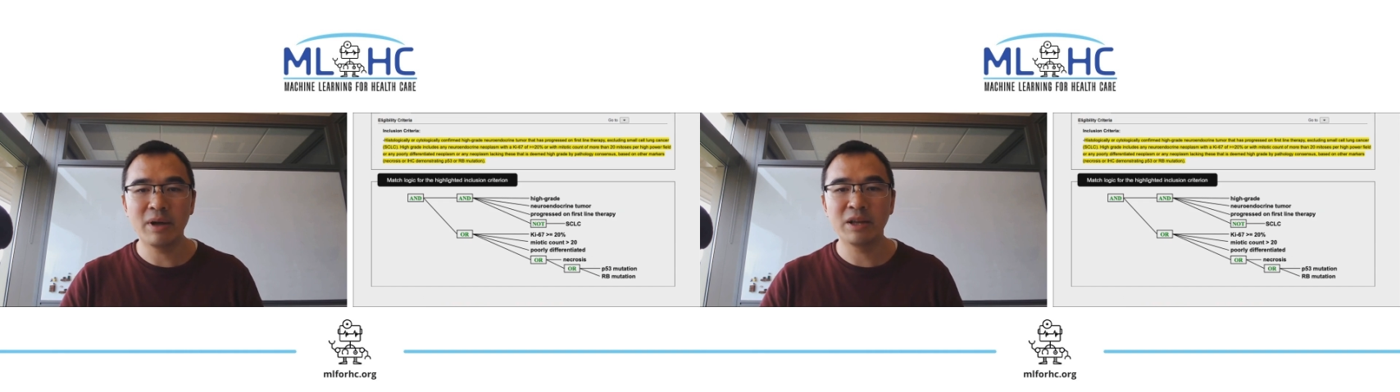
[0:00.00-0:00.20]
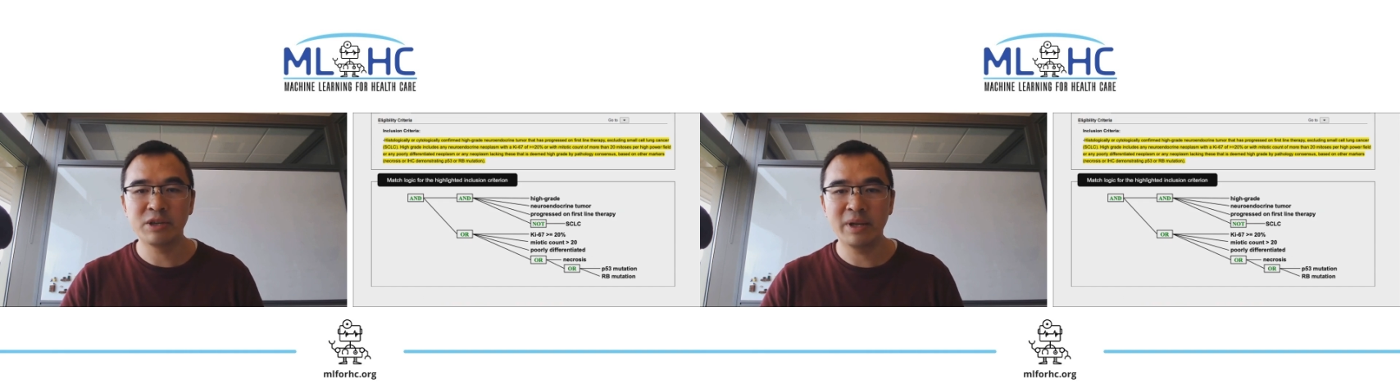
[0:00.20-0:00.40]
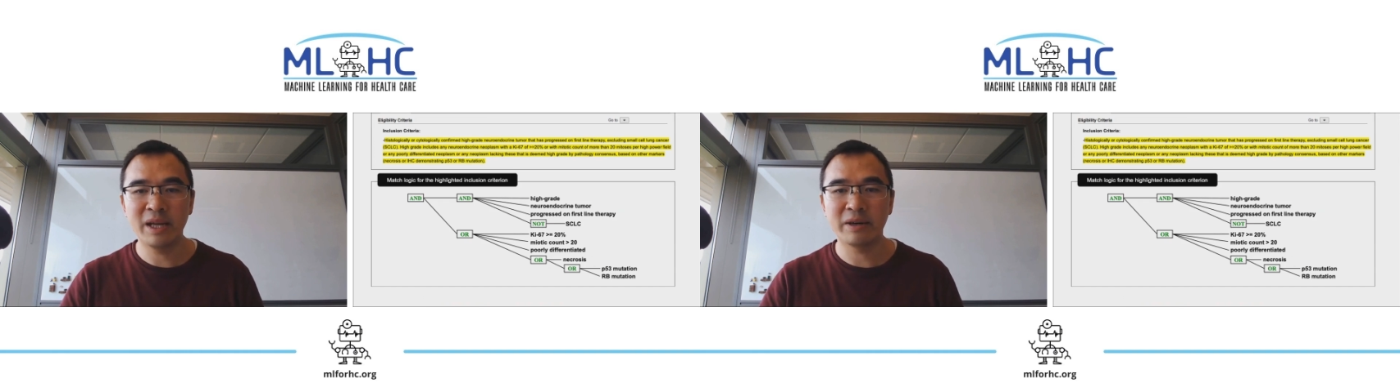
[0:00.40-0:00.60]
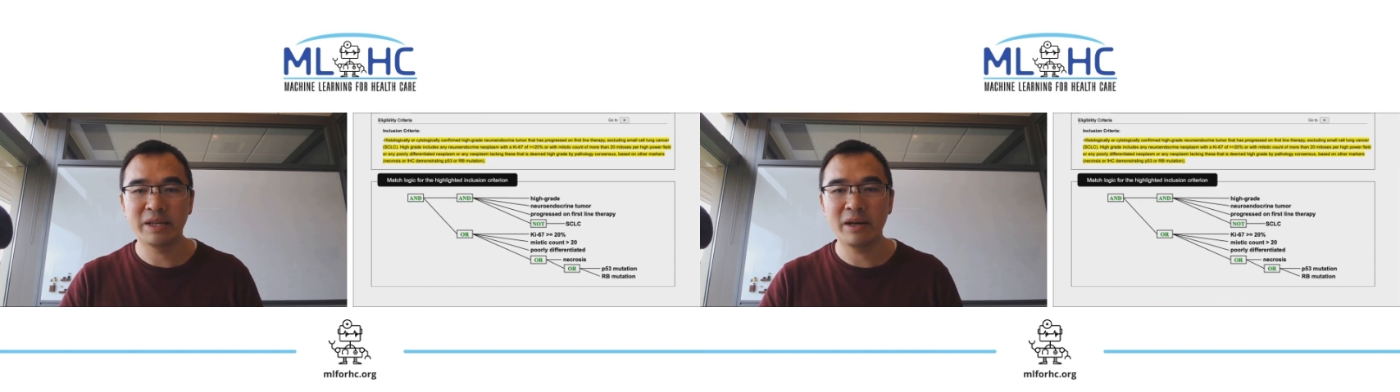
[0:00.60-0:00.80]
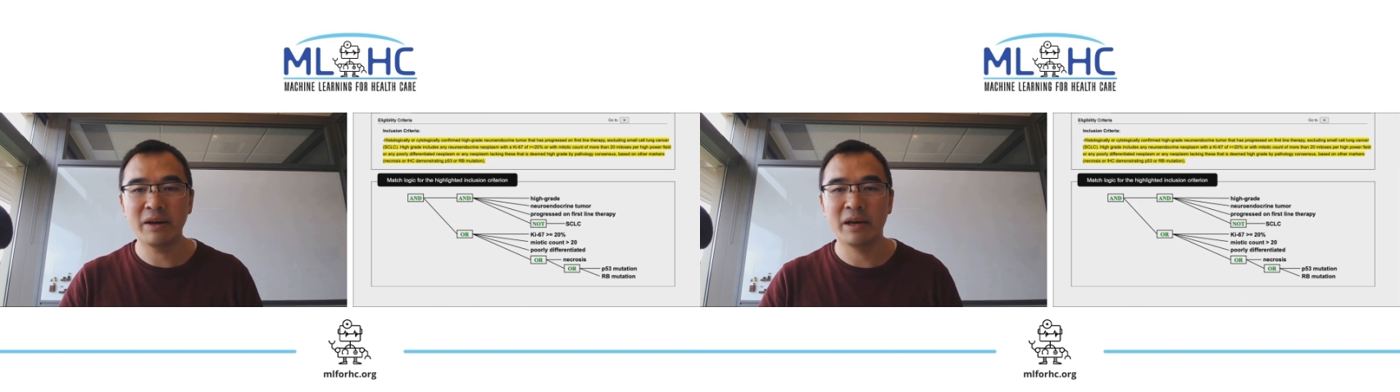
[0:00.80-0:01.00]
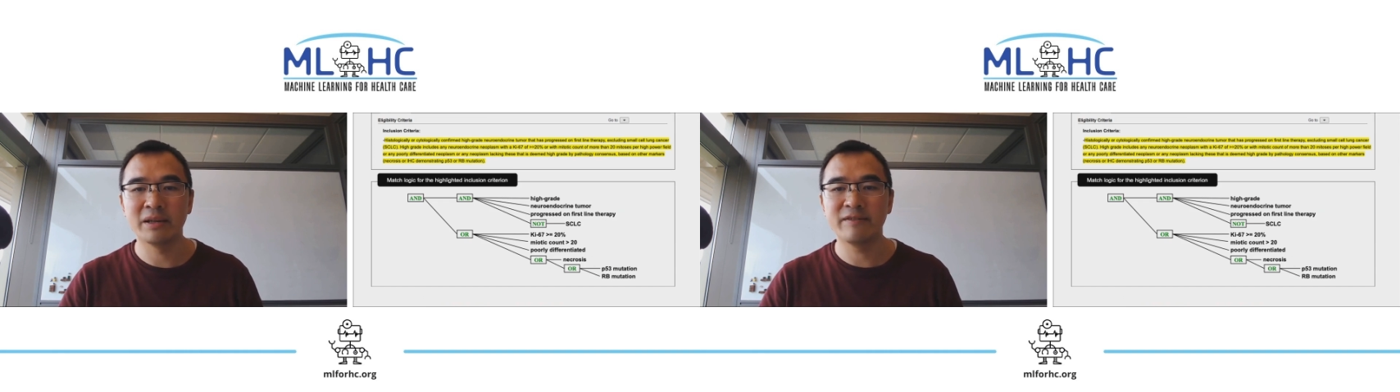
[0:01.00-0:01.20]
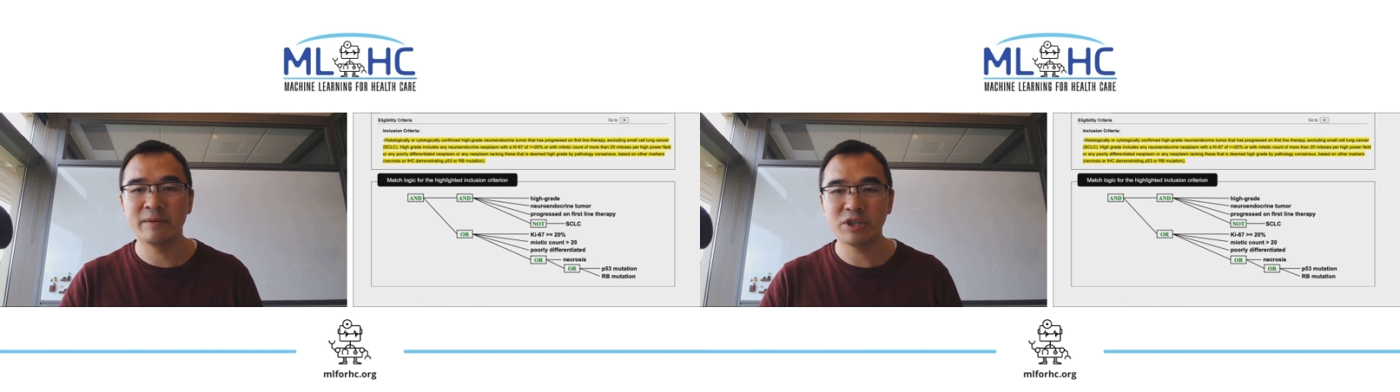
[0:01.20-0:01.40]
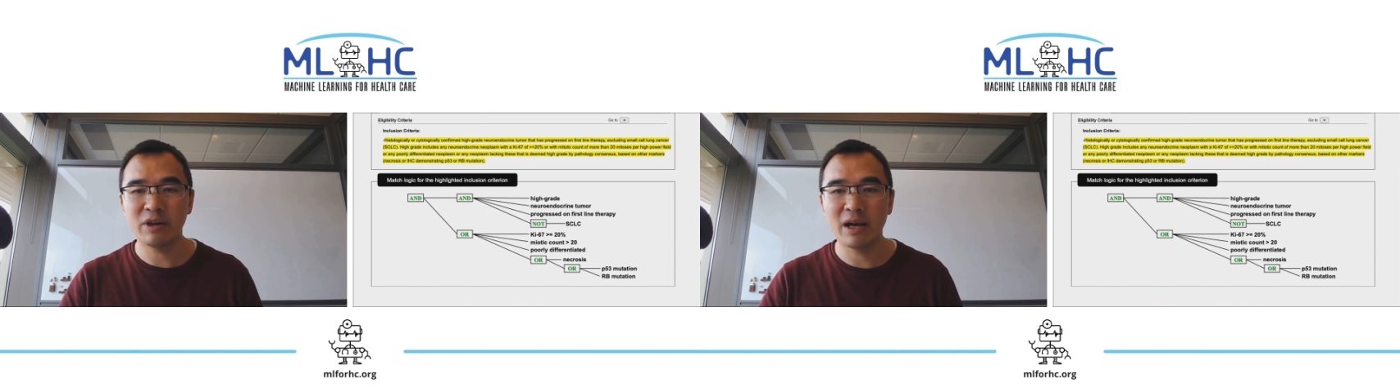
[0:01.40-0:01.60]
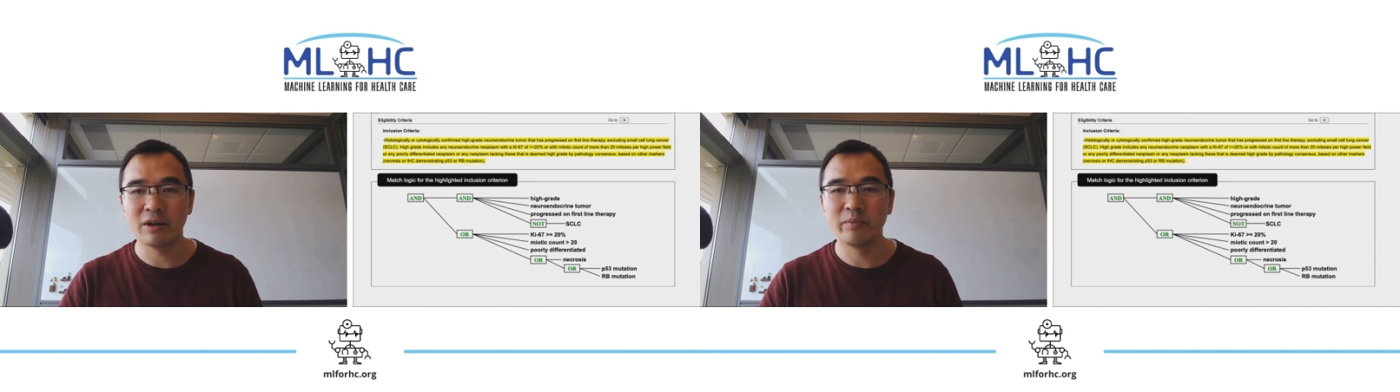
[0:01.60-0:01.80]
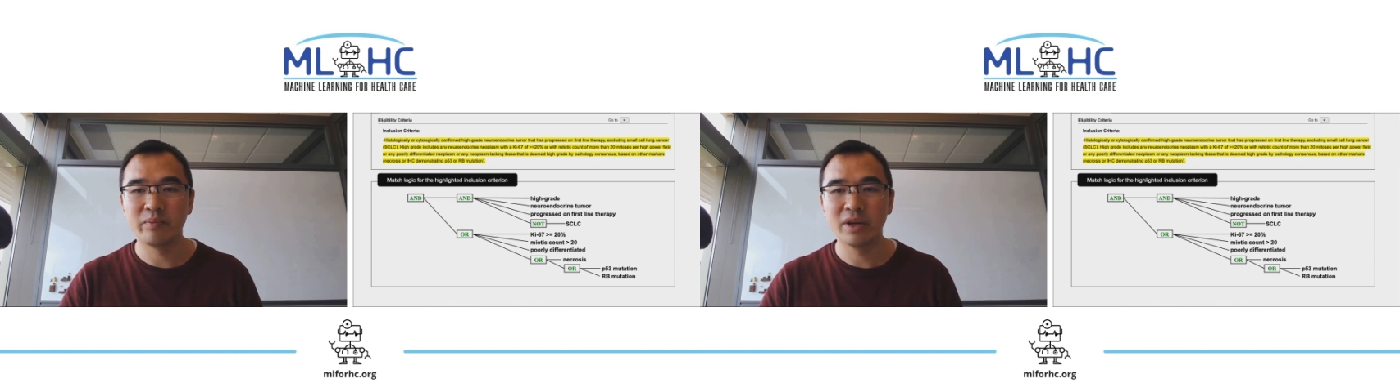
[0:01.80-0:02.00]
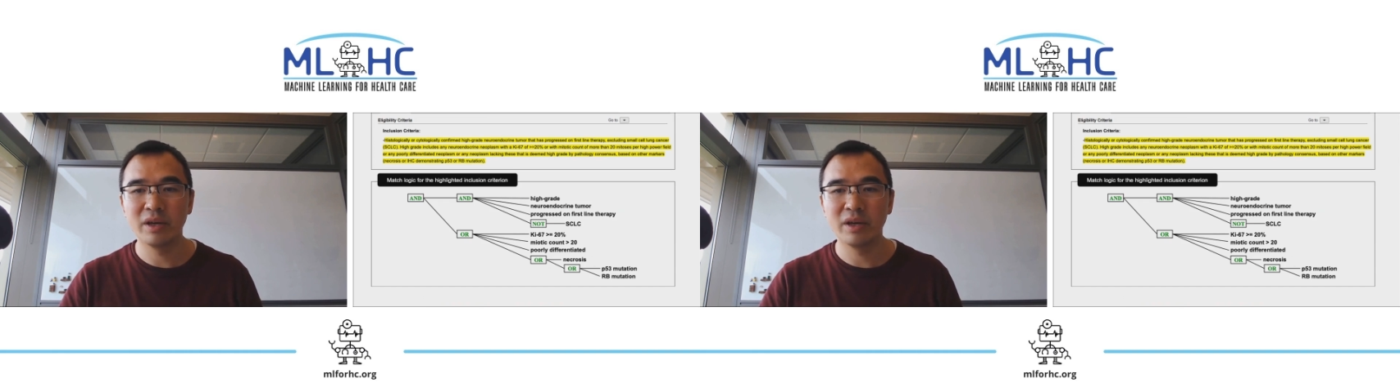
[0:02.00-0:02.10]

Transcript: eligibility criterion from a trial.